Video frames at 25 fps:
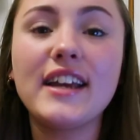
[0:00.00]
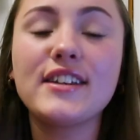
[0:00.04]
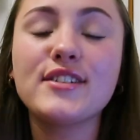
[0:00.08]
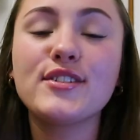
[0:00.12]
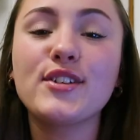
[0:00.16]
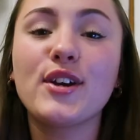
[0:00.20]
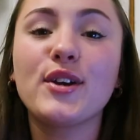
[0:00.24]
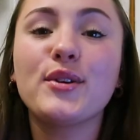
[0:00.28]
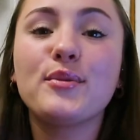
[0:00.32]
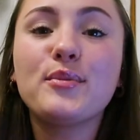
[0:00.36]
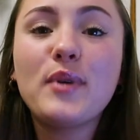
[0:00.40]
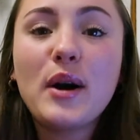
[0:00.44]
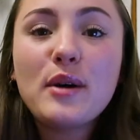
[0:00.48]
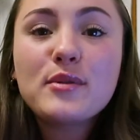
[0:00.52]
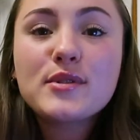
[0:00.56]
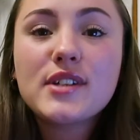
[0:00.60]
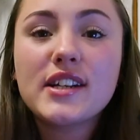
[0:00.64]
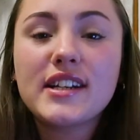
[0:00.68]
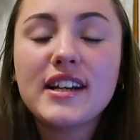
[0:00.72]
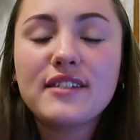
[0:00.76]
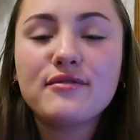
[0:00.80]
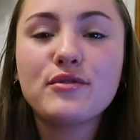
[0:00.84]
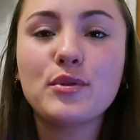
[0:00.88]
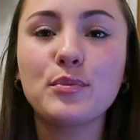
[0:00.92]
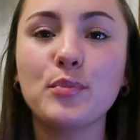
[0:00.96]
so well
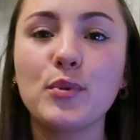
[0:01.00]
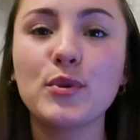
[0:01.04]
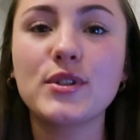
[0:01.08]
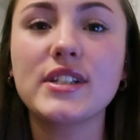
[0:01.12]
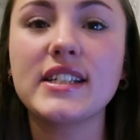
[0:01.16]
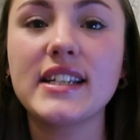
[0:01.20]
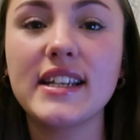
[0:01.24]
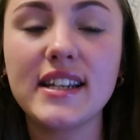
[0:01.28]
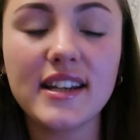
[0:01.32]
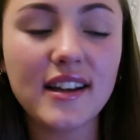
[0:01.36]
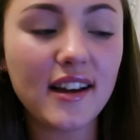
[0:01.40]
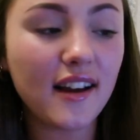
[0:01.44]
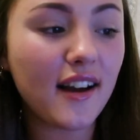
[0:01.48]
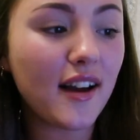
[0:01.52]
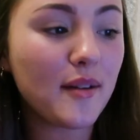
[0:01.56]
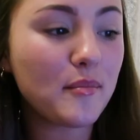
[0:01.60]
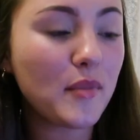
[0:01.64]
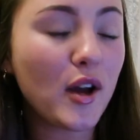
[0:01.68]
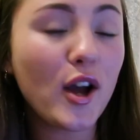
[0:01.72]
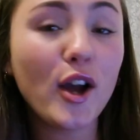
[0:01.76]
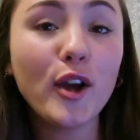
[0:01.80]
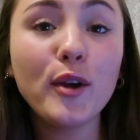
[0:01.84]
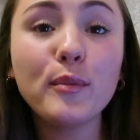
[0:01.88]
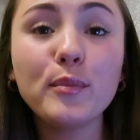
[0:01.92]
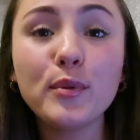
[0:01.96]
done everybody. I
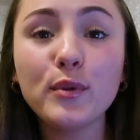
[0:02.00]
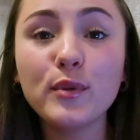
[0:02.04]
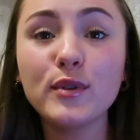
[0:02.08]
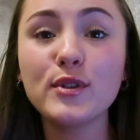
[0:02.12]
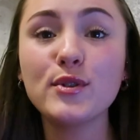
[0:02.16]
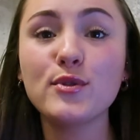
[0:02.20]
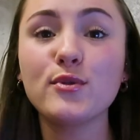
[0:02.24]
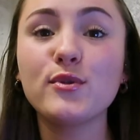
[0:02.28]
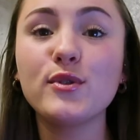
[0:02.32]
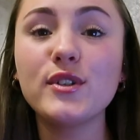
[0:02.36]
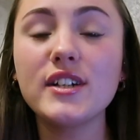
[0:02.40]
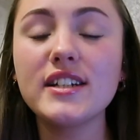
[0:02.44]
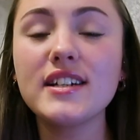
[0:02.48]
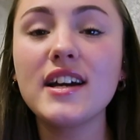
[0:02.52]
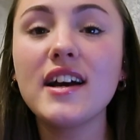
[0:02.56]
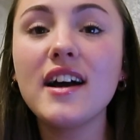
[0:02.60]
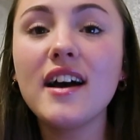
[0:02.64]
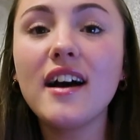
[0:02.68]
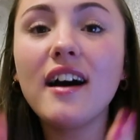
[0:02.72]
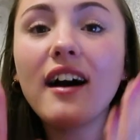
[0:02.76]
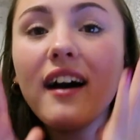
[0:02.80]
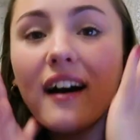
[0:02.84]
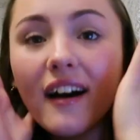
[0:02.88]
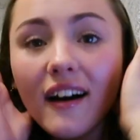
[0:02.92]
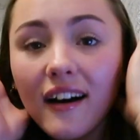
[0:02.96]
hope you enjoyed
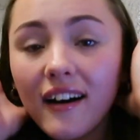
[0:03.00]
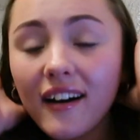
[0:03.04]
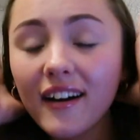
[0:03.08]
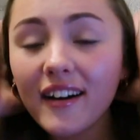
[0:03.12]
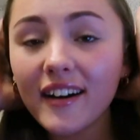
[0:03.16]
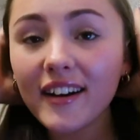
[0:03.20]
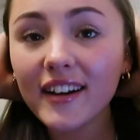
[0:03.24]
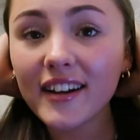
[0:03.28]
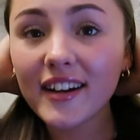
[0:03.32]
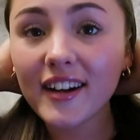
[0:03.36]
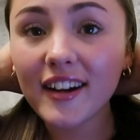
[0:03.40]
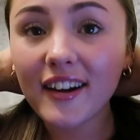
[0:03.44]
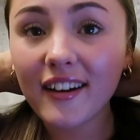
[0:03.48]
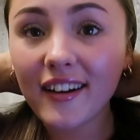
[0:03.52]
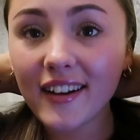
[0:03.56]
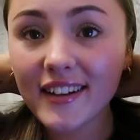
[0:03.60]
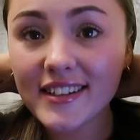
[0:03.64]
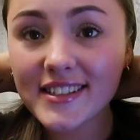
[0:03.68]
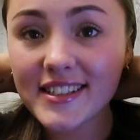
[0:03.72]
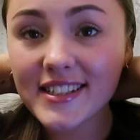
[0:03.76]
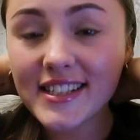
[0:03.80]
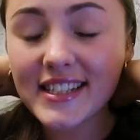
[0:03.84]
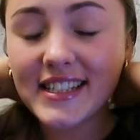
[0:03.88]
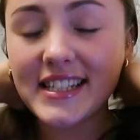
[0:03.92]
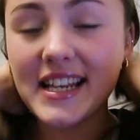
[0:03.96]
our
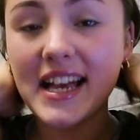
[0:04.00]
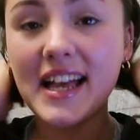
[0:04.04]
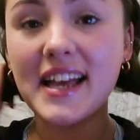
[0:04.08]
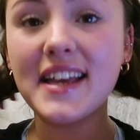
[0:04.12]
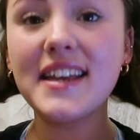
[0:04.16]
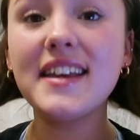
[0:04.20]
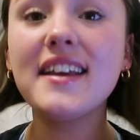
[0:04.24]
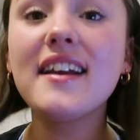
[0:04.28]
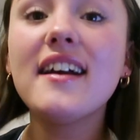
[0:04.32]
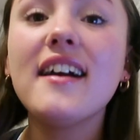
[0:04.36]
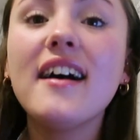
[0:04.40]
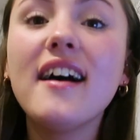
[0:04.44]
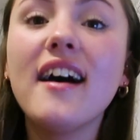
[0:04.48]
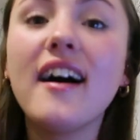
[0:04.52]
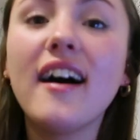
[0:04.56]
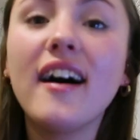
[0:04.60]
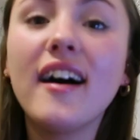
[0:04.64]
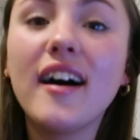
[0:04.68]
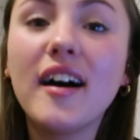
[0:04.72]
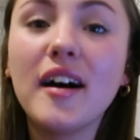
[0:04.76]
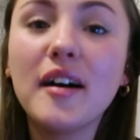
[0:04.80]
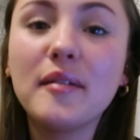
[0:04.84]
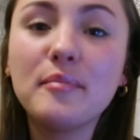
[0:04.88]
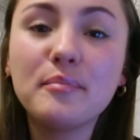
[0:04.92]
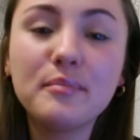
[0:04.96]
class today.
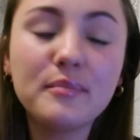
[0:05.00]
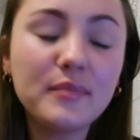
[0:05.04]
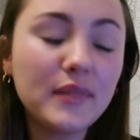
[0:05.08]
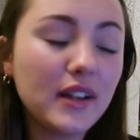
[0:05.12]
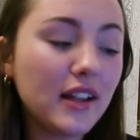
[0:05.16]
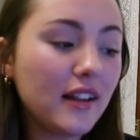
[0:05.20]
That's